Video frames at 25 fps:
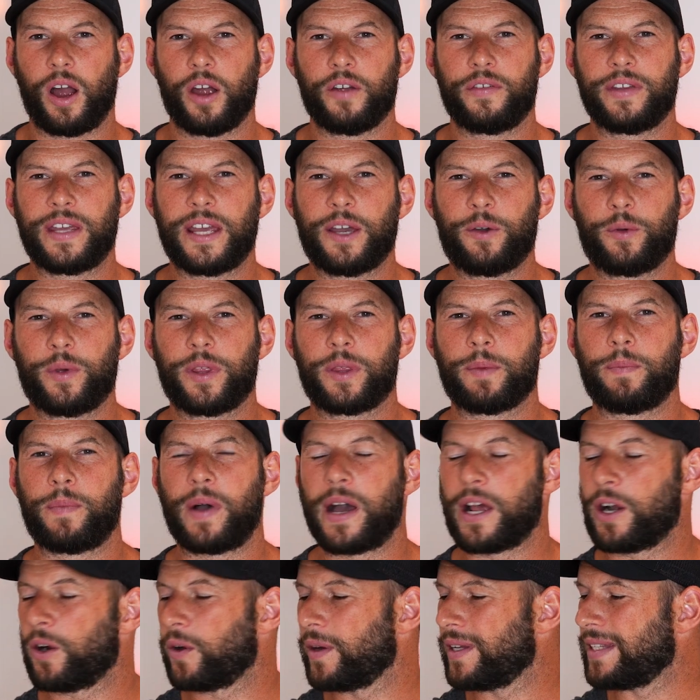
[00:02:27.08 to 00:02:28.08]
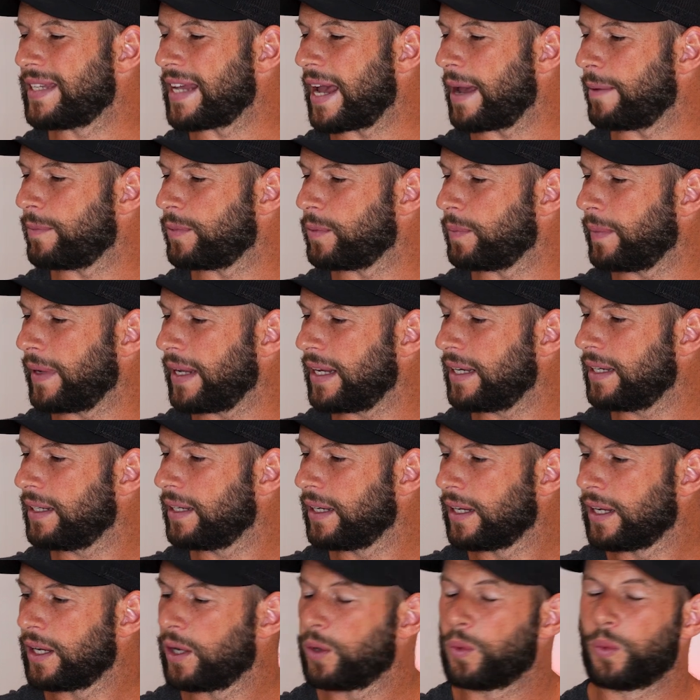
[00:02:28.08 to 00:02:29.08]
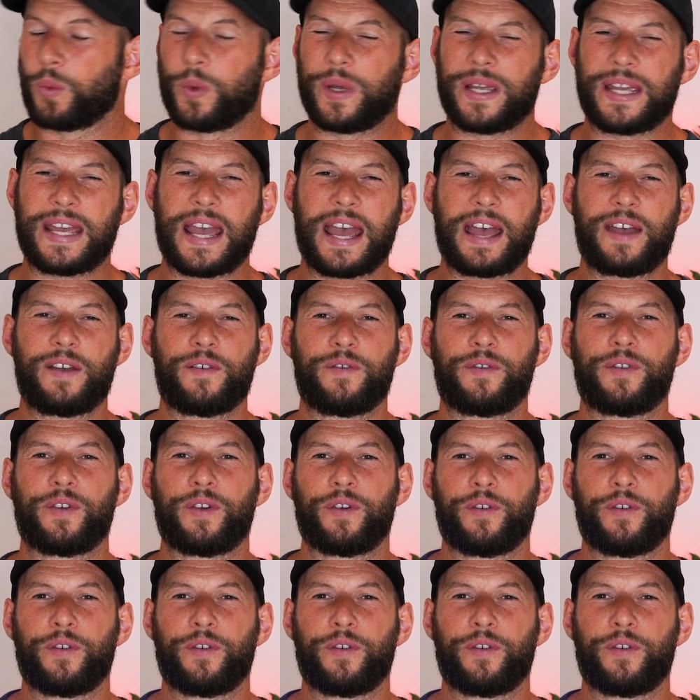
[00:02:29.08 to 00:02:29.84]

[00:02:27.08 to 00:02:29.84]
Over here with the Mito Adapt Min, we have